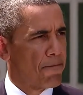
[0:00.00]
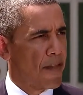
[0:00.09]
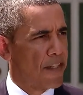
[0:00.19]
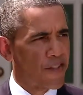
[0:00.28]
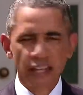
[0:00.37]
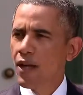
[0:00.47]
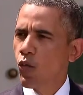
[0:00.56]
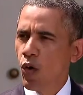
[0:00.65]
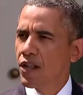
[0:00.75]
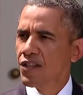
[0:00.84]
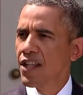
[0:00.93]
Instead,
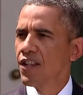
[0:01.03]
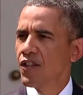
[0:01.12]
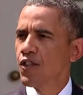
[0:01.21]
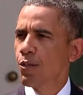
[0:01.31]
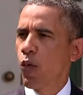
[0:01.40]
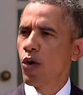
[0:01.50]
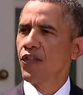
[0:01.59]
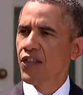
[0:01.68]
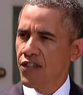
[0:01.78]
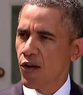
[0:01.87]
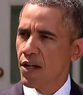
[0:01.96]
we'll continue to support
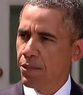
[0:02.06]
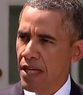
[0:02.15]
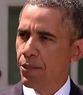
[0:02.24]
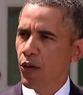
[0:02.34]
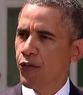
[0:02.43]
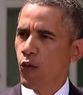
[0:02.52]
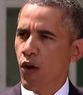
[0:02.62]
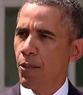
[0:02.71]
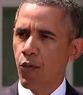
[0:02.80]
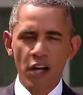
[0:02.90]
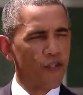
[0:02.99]
the Syrian people through
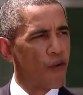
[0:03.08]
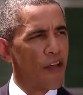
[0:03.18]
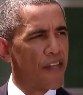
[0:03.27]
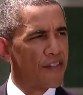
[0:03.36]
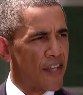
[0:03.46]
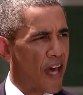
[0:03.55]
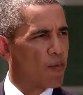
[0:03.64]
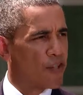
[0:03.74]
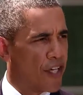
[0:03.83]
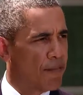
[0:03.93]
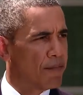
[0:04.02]
our pressure on the Assad
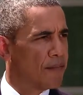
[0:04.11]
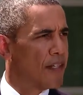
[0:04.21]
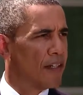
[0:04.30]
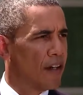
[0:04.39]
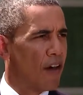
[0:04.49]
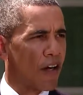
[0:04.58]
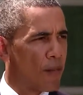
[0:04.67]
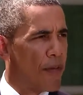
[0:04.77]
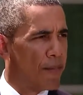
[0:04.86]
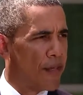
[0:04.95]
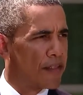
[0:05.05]
regime, our
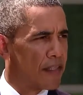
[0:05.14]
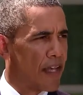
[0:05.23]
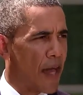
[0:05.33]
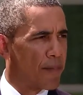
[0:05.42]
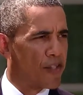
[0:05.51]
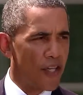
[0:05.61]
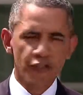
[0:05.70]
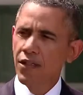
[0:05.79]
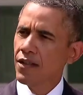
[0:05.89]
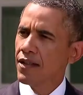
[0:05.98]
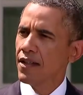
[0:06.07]
commitment to the
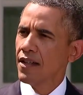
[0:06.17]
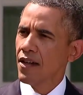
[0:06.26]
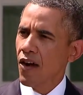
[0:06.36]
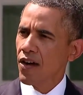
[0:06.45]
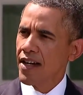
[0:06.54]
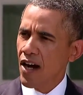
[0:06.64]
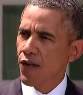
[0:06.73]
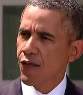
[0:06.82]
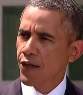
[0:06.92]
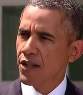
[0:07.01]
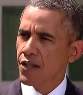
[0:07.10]
opposition, our care
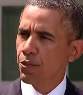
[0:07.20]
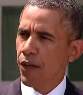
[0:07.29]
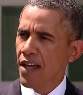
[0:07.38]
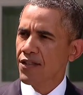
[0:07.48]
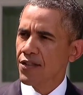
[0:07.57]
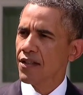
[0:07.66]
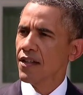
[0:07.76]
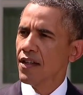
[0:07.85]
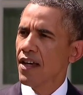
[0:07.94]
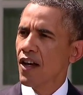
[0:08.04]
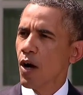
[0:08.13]
for the displaced,
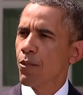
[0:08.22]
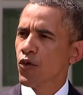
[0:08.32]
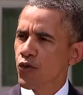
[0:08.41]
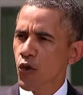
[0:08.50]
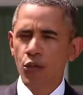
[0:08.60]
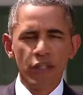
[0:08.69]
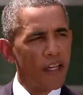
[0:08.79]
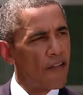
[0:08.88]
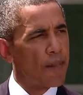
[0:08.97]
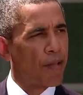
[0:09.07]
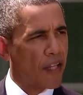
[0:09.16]
and our pursuit
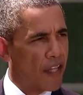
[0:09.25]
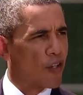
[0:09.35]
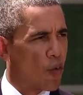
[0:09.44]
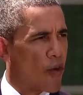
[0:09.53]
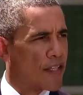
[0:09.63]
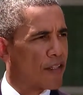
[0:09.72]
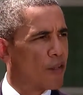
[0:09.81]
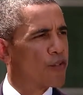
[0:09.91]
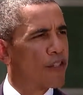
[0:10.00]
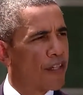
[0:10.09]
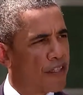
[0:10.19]
of a political
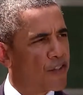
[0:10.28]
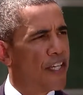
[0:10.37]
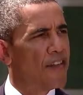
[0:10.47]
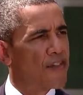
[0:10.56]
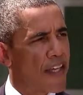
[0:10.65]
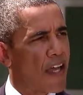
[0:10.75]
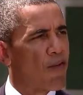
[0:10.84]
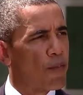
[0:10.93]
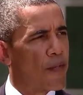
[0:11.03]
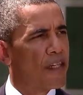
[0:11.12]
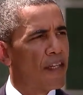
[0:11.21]
resolution that achieves a
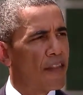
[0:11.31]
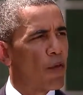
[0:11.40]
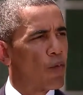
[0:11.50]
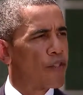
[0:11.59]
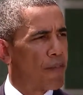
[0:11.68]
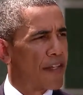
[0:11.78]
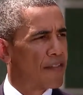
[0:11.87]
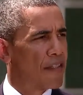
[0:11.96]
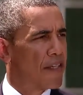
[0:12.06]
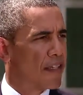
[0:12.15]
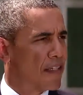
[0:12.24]
government that respects the
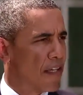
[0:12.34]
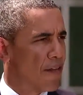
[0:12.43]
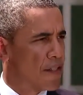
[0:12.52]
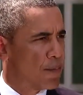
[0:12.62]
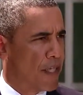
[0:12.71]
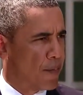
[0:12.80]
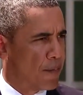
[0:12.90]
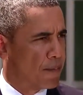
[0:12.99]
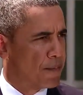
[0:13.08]
dignity of its people.